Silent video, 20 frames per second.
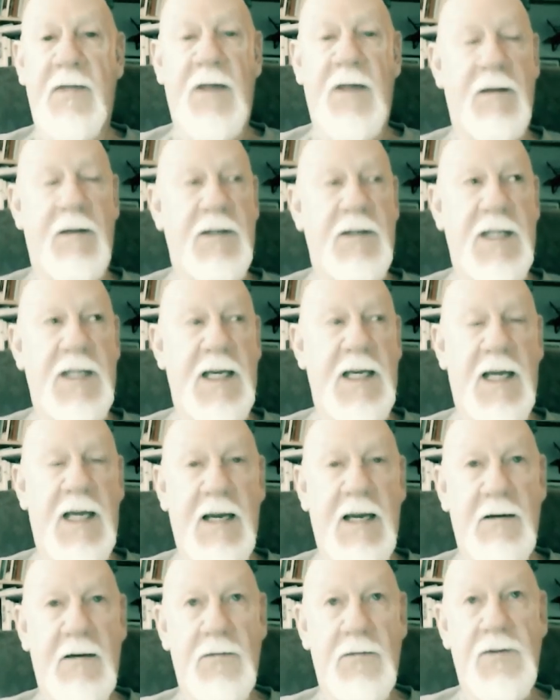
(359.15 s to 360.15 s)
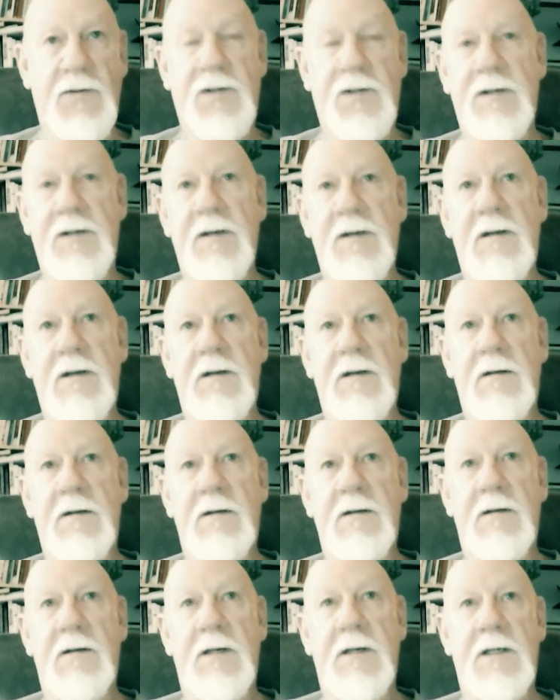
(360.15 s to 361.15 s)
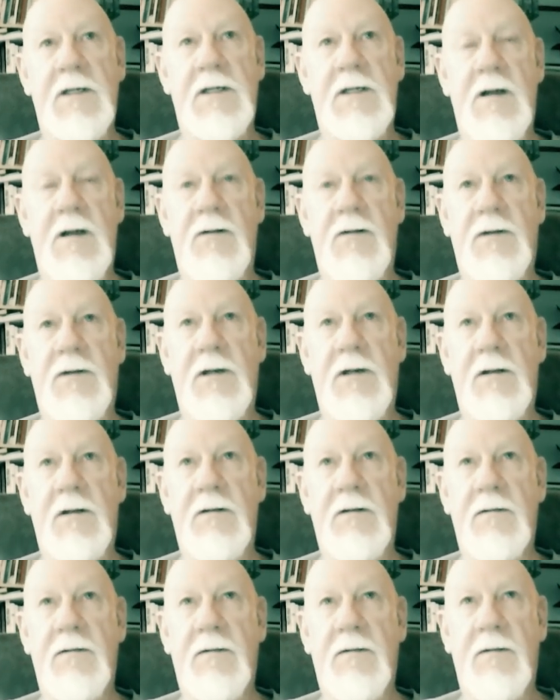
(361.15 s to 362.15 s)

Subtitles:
Everything else is taught to you.